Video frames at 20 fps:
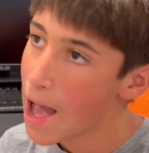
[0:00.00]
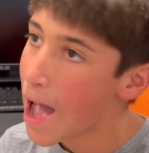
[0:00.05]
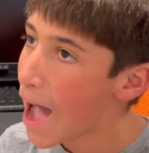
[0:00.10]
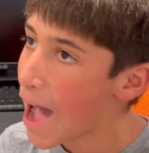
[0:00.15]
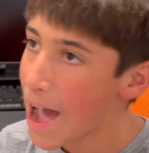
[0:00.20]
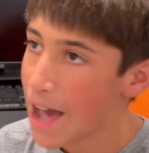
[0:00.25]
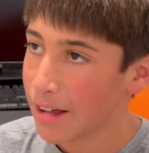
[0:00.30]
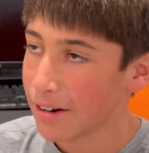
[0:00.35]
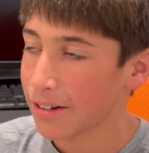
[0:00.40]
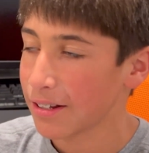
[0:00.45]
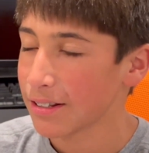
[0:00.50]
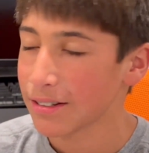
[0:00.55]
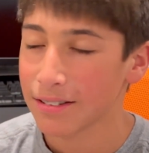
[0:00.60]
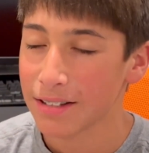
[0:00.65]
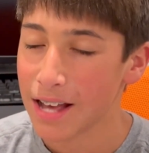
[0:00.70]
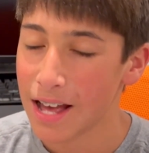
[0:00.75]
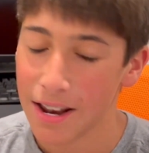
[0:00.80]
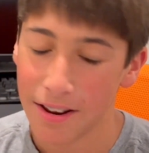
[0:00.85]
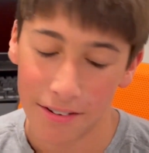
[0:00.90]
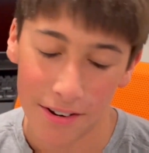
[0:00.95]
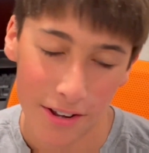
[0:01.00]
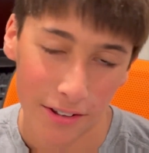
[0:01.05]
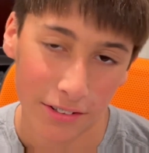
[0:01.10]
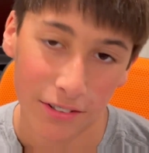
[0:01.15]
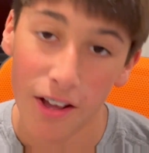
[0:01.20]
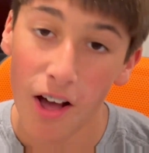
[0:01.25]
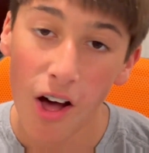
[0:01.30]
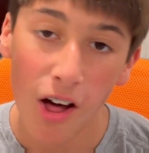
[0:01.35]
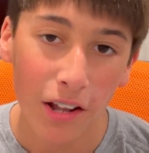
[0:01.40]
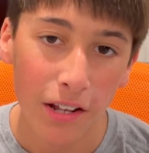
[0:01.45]
I don't know, it's
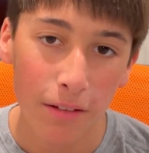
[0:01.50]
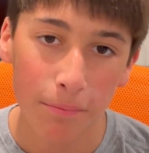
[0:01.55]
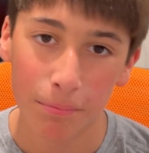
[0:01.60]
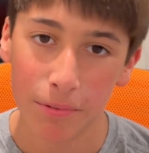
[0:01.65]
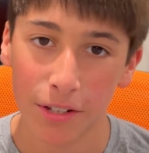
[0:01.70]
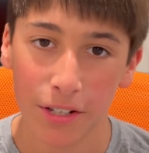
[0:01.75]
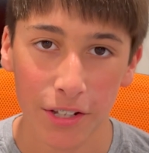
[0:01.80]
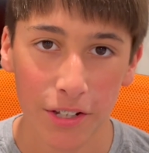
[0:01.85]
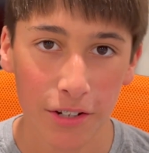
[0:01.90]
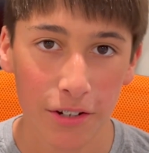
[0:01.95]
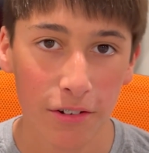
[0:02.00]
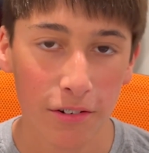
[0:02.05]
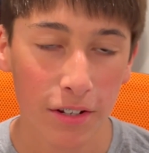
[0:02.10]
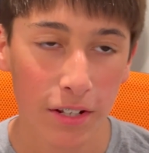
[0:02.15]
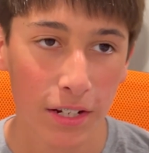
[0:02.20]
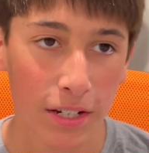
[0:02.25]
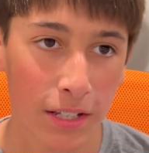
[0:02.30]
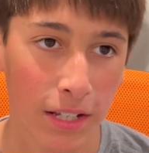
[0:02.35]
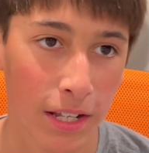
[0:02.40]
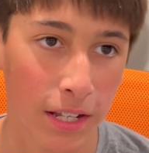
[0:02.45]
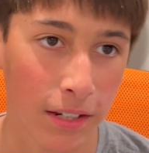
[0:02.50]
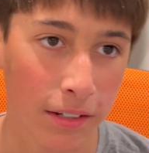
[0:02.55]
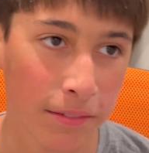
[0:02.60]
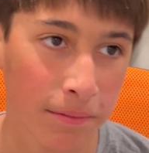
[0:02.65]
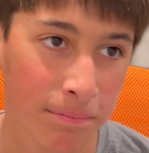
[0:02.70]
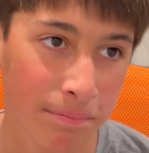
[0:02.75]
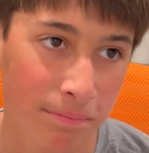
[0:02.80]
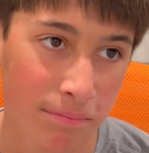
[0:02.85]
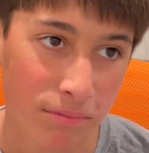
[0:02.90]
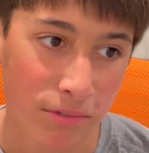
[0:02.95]
all up to you. And then
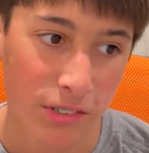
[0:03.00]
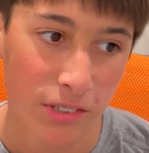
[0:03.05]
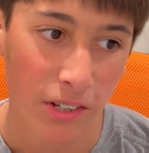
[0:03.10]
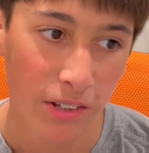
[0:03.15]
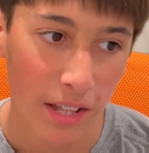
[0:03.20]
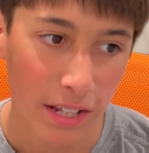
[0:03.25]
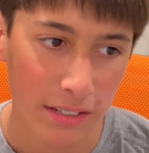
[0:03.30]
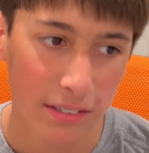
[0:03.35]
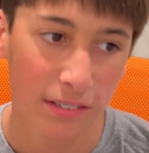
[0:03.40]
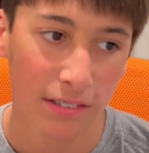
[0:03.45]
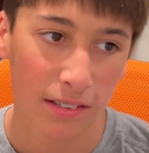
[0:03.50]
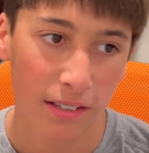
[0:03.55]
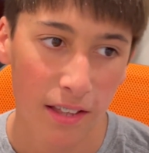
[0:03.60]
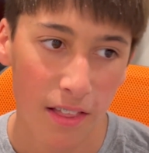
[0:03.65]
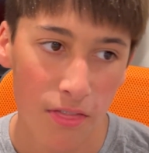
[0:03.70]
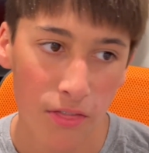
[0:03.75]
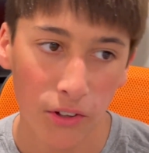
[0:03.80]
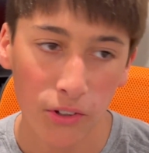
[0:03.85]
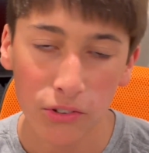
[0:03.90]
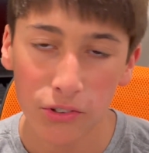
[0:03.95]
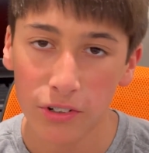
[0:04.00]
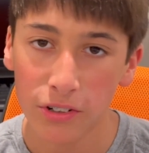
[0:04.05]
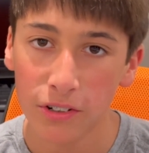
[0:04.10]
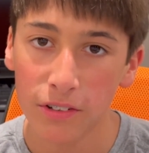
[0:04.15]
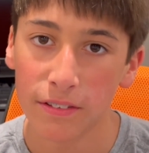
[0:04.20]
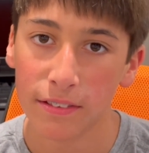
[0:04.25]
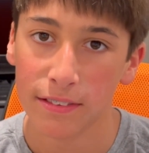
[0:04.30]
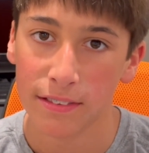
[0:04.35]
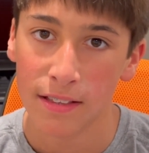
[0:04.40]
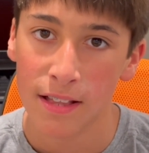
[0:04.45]
so those are
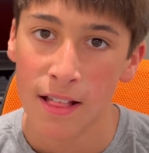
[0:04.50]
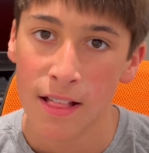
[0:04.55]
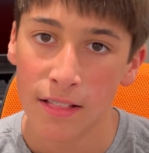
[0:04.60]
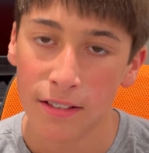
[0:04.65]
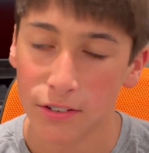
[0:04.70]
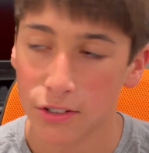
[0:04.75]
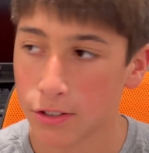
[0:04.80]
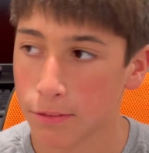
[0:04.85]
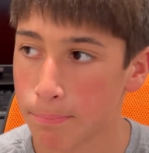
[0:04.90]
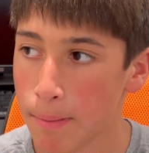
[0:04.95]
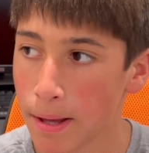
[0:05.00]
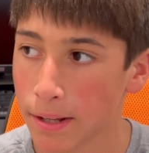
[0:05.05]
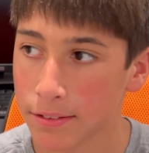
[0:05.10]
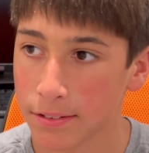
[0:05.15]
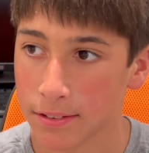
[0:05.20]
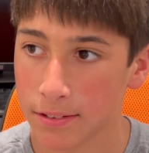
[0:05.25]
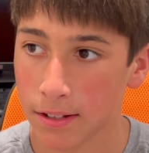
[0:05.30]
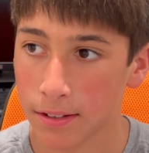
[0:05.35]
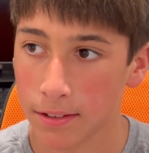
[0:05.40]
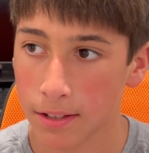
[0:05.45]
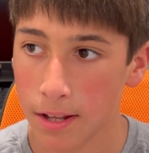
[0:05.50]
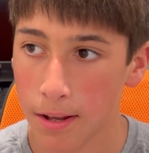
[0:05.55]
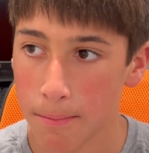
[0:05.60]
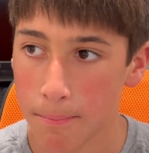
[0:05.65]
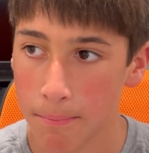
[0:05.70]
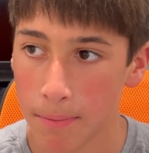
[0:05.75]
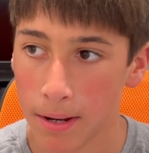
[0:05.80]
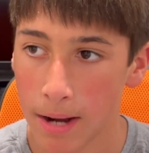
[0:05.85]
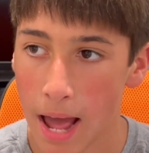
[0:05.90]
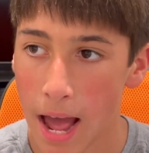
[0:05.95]
the specs on them,
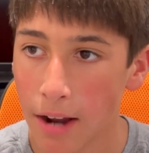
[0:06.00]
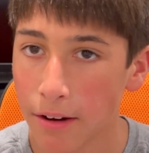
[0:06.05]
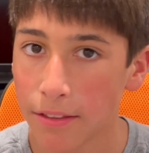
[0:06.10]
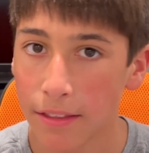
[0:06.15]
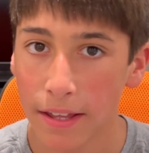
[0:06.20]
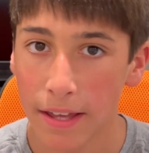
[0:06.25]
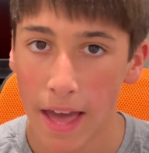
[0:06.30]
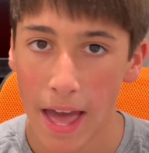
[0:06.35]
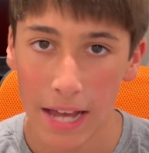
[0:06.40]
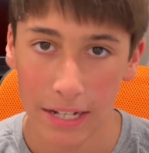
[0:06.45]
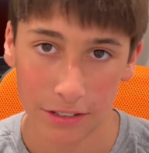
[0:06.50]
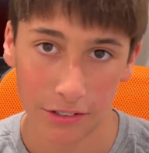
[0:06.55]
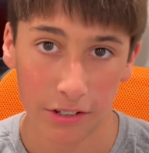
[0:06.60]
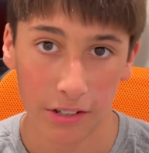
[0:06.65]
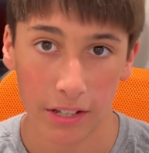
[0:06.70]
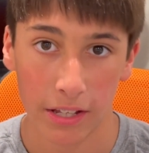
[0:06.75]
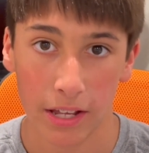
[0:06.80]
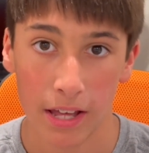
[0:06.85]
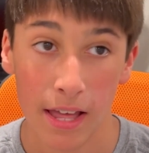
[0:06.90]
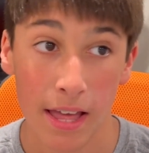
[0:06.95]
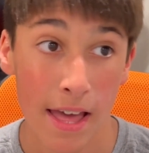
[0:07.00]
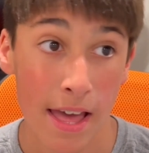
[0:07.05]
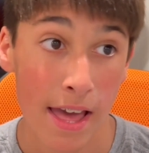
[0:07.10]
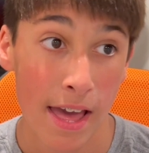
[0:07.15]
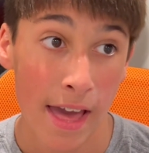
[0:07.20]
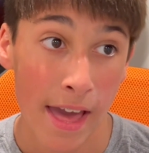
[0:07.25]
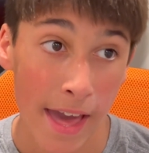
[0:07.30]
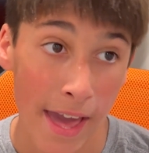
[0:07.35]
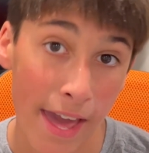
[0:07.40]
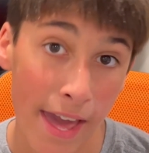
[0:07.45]
but how do they actually
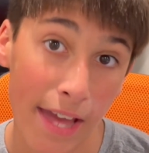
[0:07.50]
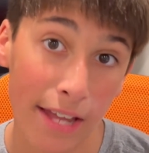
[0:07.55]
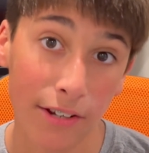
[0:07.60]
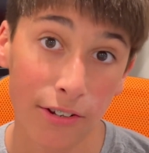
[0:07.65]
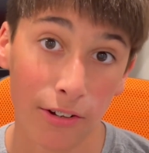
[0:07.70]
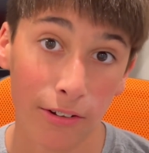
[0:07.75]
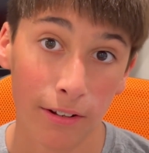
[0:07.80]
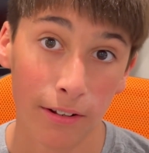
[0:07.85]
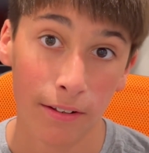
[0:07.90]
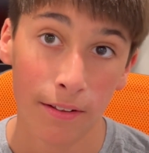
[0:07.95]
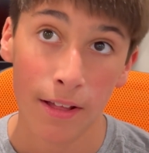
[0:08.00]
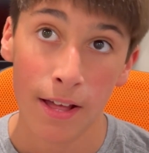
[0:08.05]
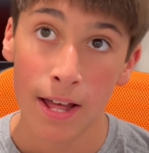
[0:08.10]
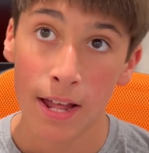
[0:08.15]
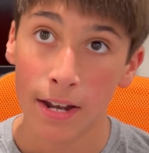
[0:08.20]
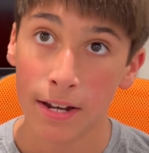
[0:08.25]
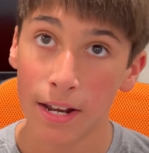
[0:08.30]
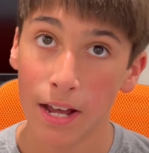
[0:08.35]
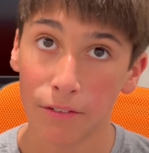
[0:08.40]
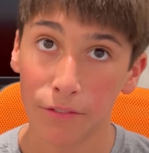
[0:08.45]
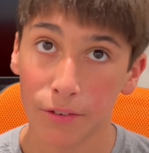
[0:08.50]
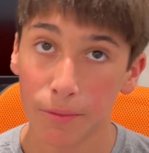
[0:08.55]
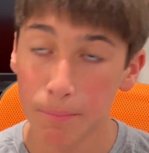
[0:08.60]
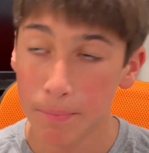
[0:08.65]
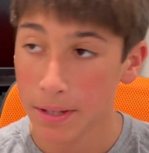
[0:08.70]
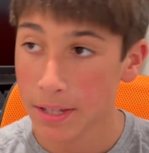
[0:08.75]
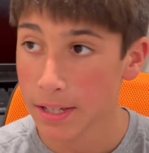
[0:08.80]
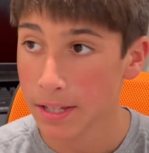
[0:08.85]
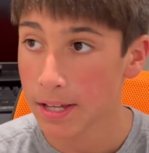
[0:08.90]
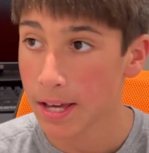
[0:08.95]
handle? Now for
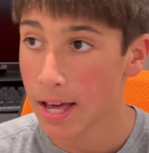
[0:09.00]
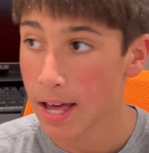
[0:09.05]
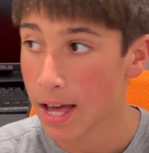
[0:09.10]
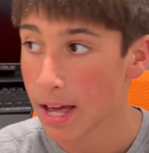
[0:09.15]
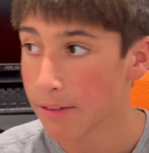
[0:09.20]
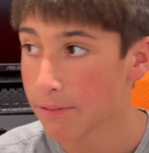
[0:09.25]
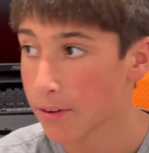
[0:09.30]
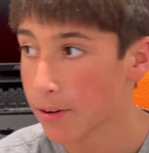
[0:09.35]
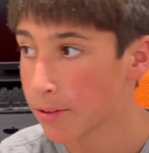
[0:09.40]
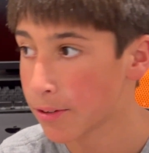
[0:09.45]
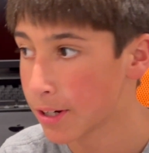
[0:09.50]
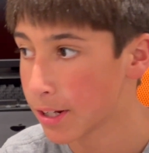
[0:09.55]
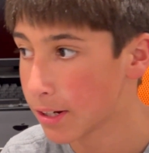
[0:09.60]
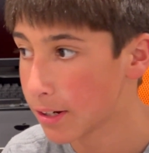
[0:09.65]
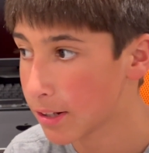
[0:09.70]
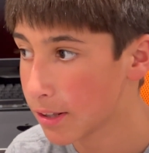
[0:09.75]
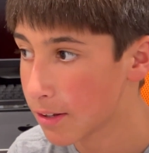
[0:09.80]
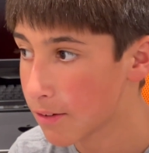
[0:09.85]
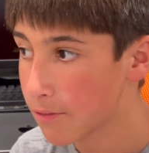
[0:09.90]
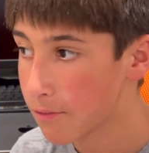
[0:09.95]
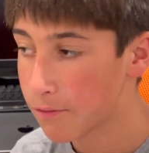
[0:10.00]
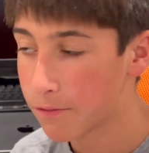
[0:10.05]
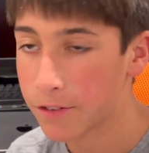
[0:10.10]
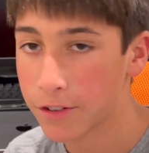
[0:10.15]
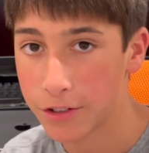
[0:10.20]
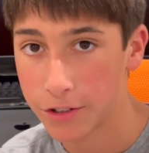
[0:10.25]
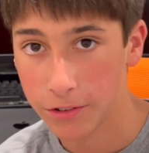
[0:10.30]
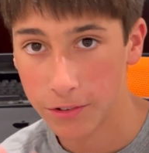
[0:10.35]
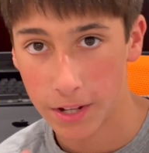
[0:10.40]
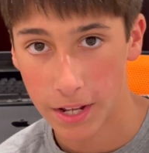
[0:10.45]
me, I've owned it for
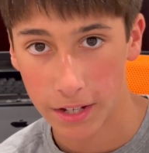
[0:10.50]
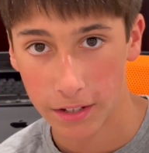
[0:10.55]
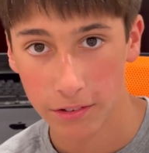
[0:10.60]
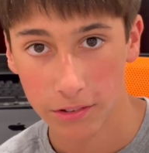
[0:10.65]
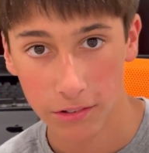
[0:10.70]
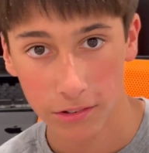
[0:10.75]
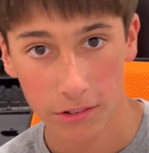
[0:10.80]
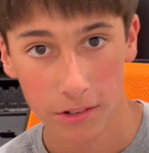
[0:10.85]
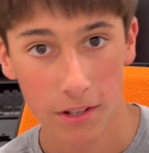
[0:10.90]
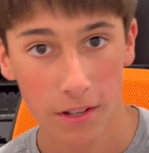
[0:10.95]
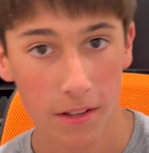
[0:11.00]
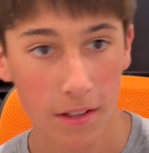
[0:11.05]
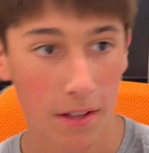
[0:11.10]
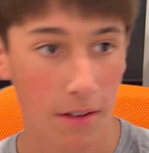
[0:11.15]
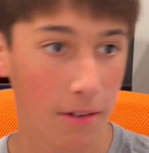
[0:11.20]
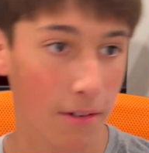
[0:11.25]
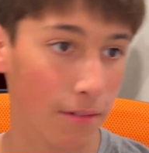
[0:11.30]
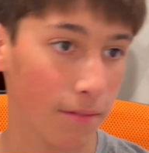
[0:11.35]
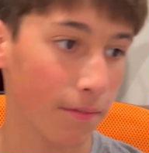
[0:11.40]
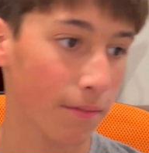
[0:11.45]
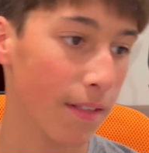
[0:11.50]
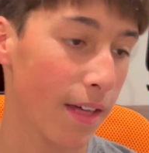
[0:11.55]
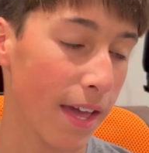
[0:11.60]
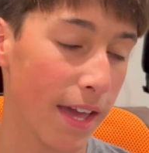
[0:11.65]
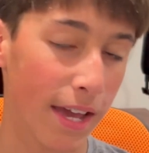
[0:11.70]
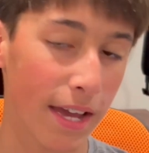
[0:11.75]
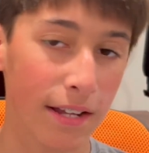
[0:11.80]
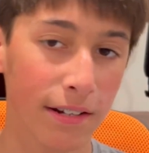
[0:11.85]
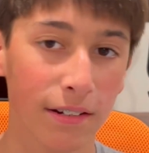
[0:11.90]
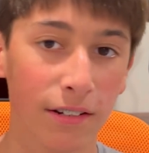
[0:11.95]
2 days,
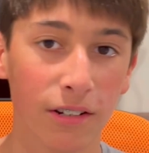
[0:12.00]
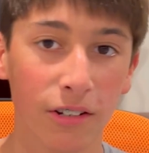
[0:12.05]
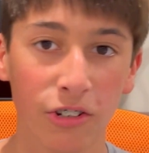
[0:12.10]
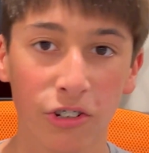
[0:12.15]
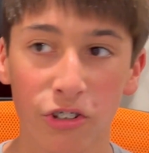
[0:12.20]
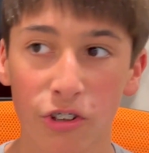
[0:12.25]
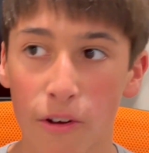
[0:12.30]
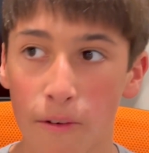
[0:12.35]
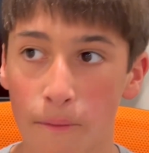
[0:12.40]
and